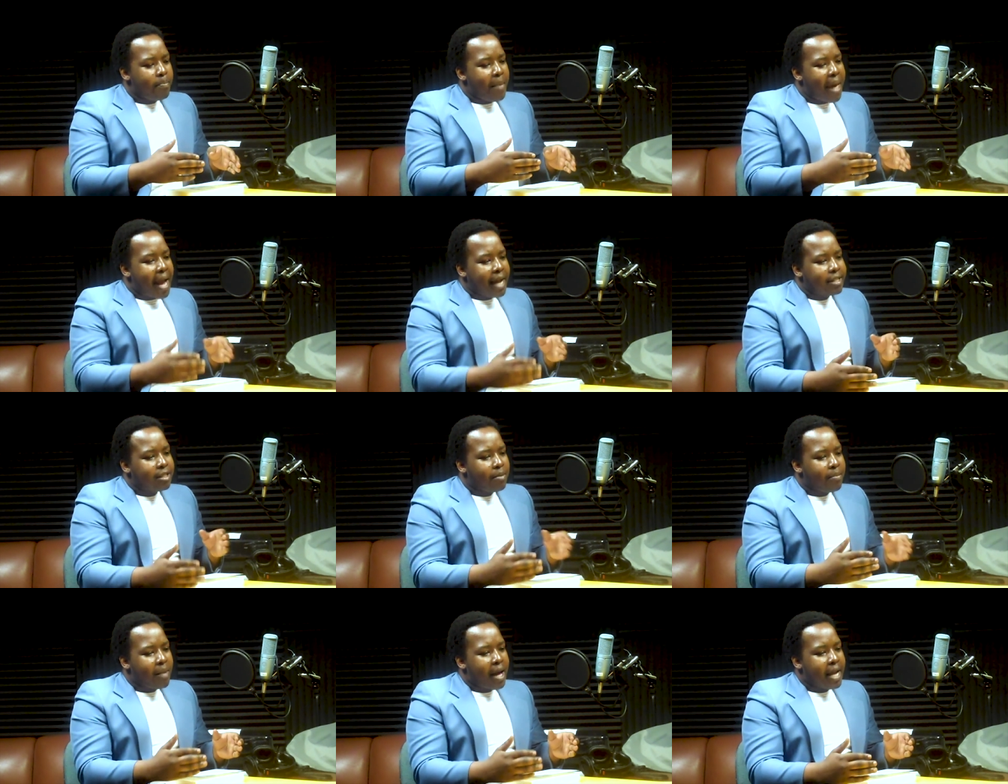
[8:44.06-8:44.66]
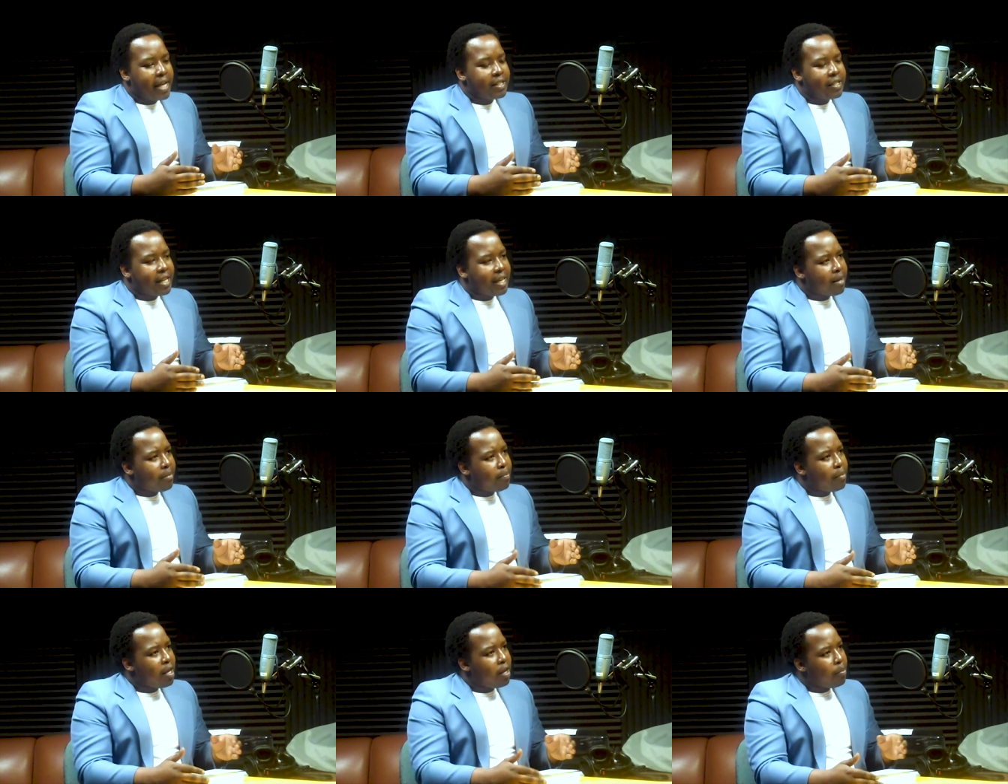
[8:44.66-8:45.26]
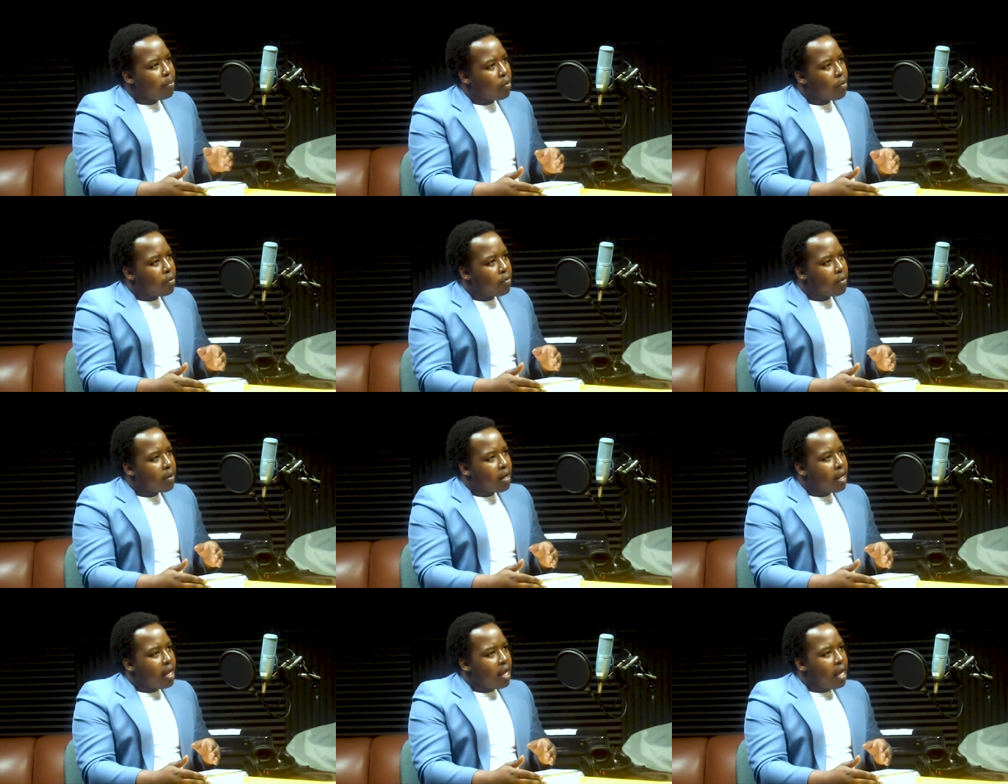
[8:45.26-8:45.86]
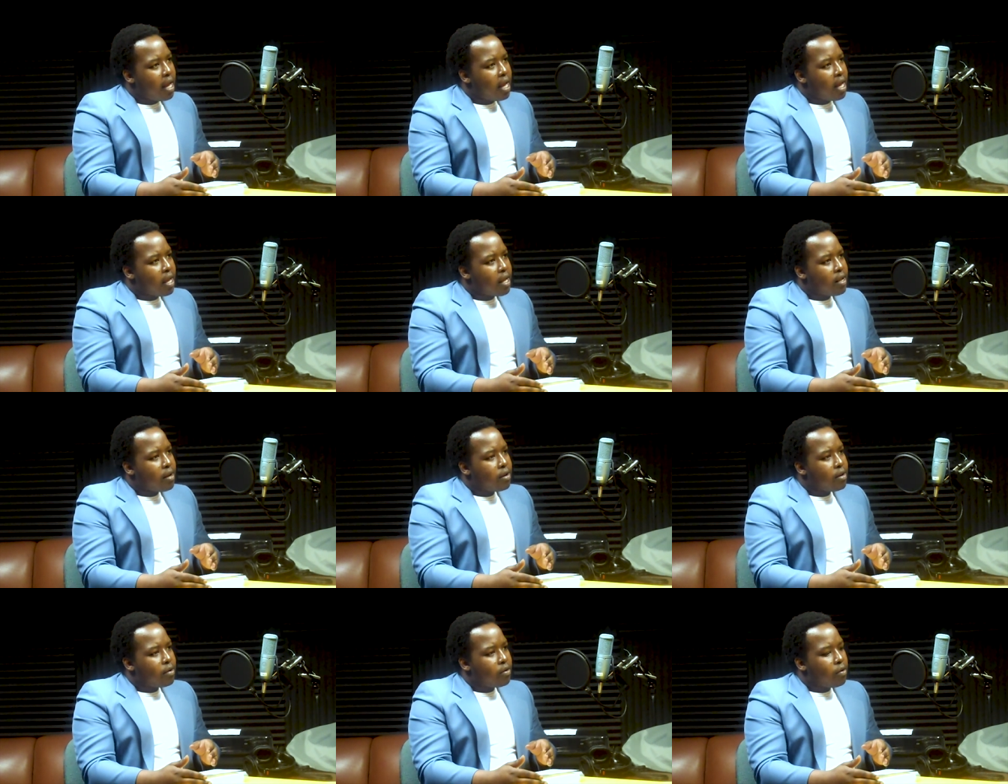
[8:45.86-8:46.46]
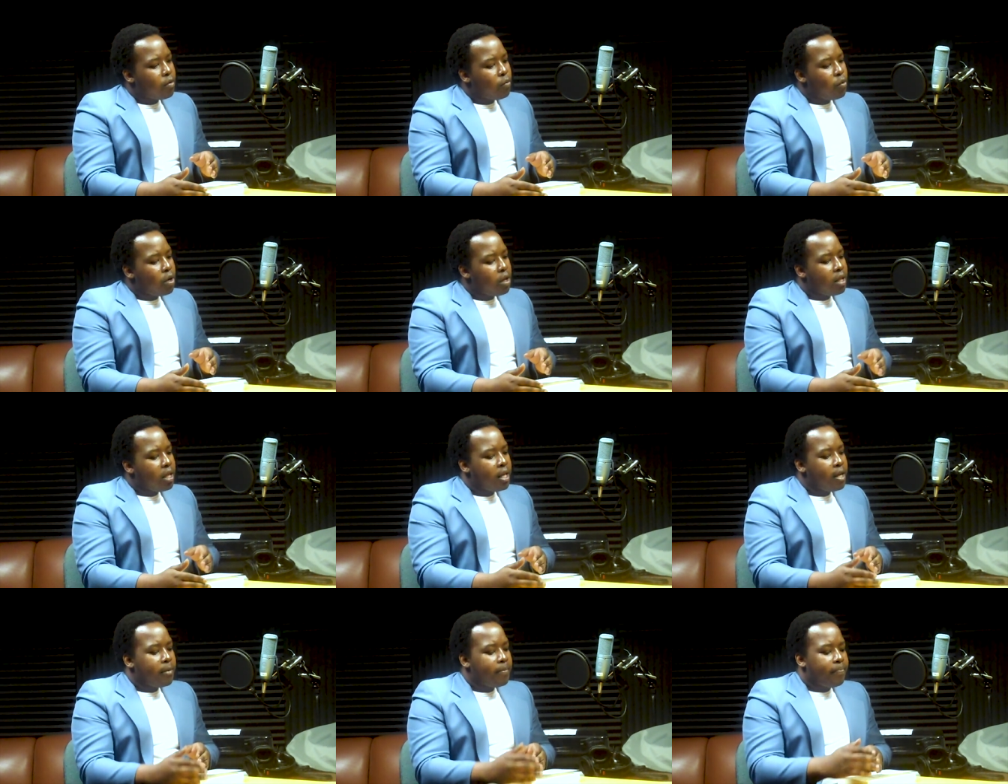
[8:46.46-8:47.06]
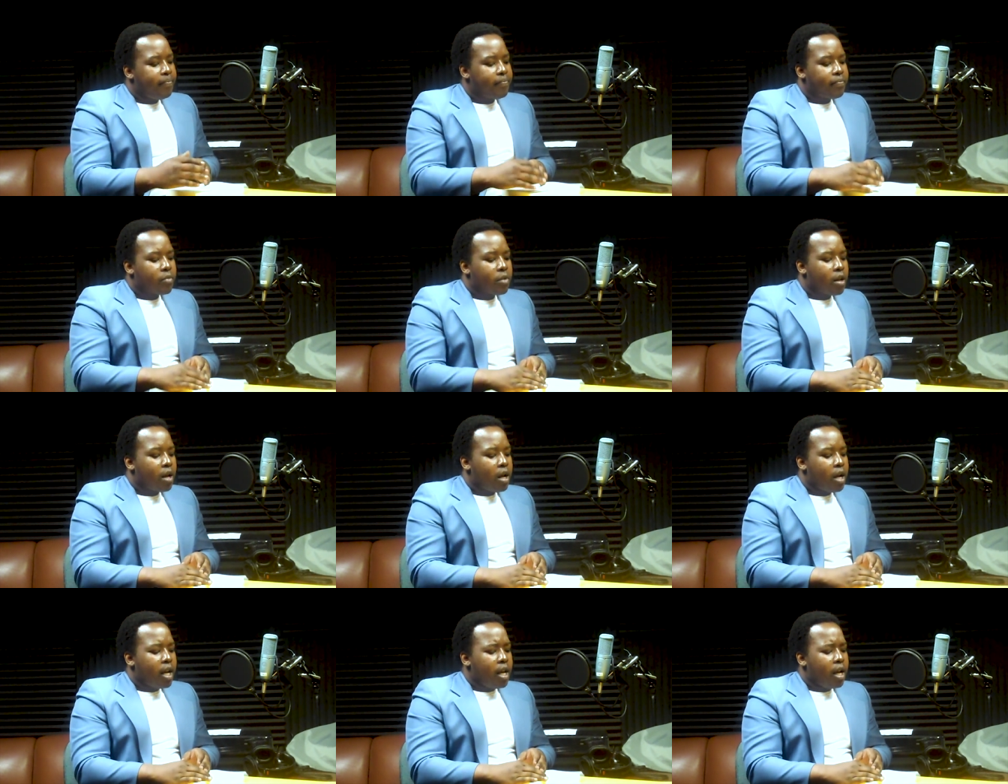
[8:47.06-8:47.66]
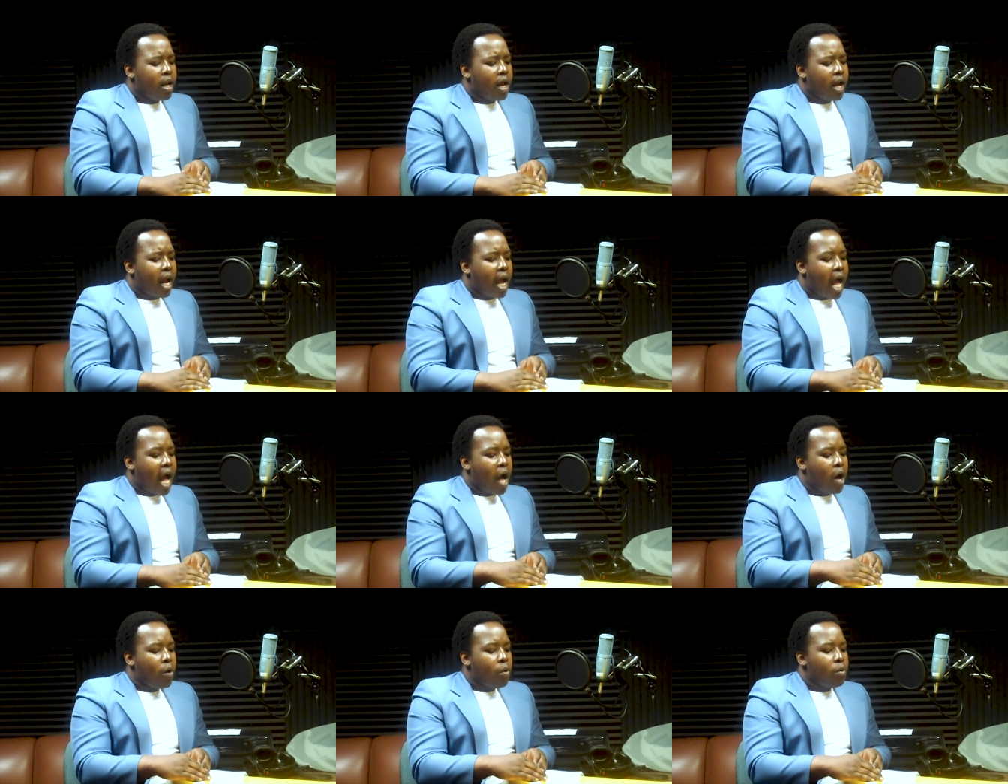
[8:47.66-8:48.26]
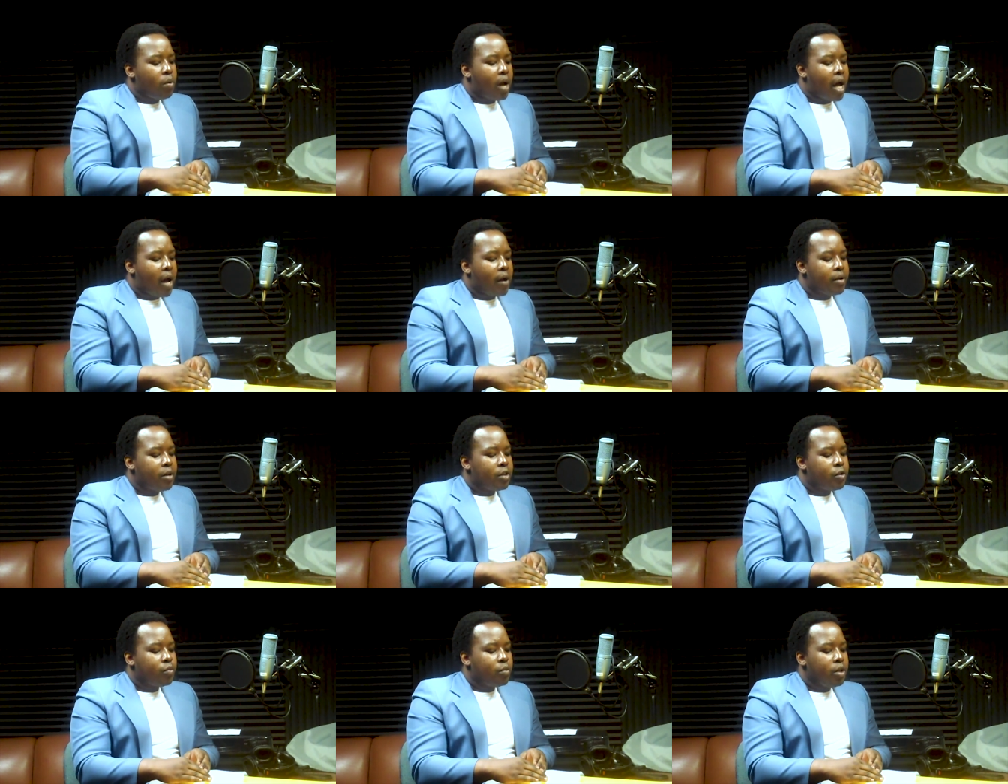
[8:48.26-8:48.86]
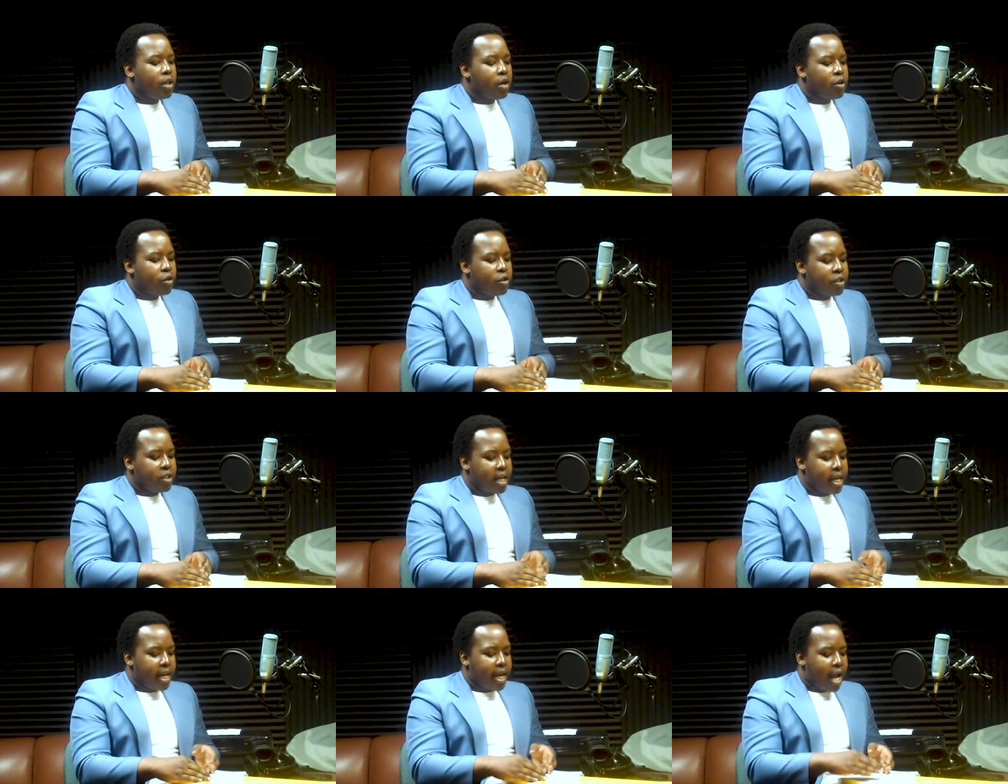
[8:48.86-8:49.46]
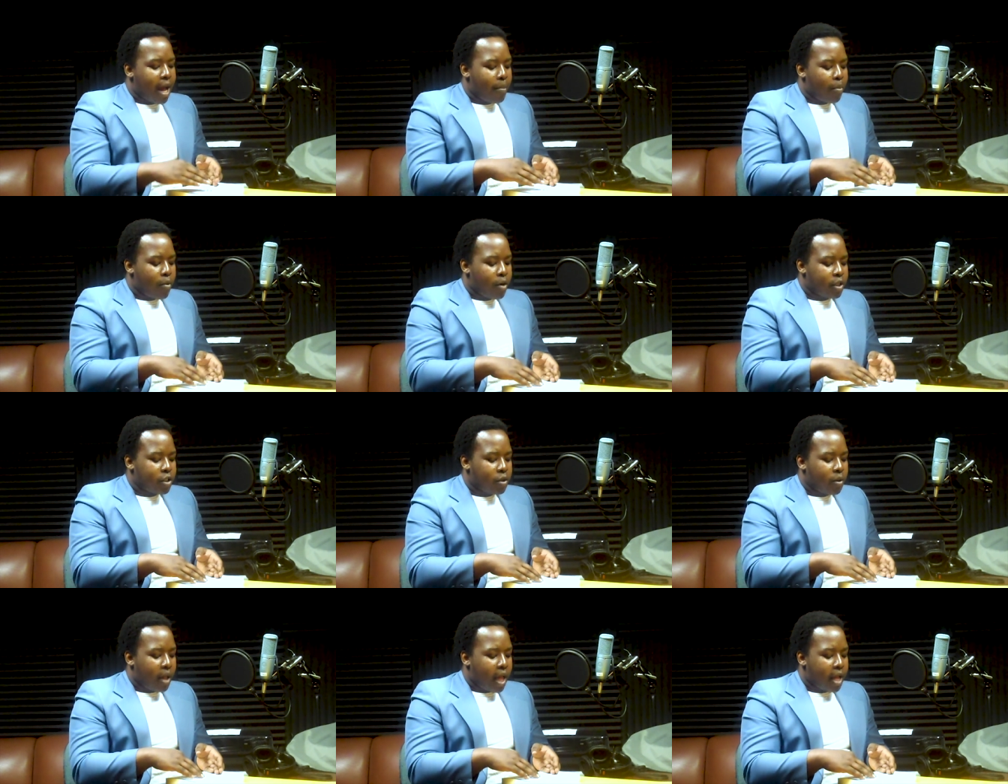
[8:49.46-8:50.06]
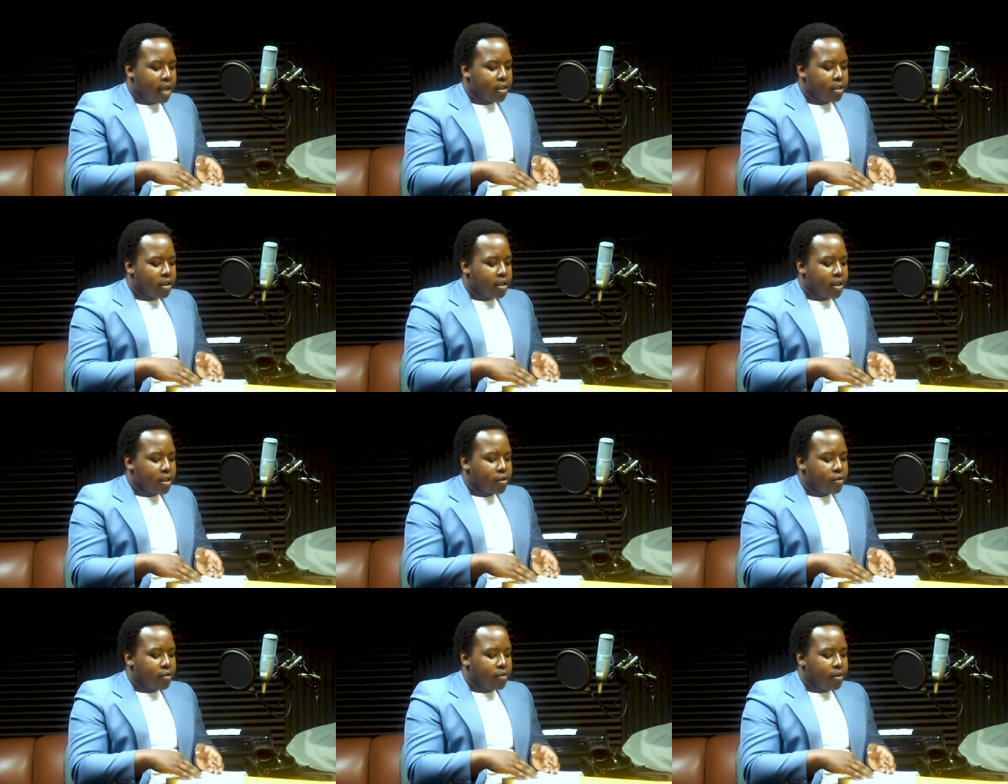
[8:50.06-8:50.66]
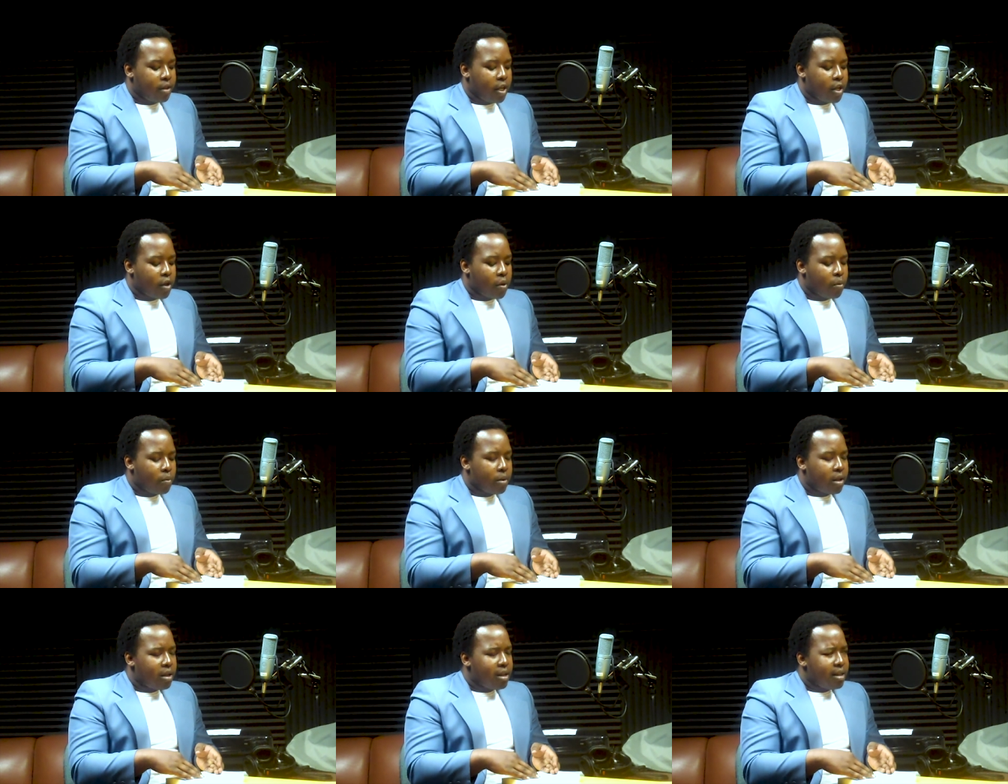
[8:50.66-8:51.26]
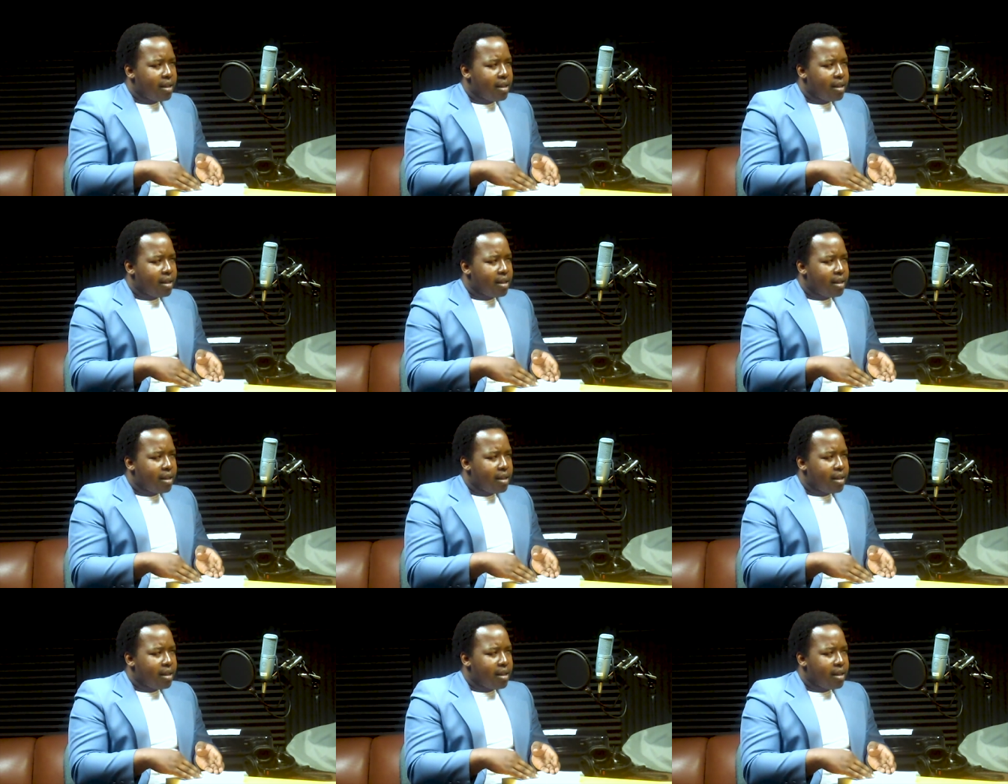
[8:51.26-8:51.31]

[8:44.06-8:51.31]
maximizing people and really uh, how, how does really understanding operational excellence, you know,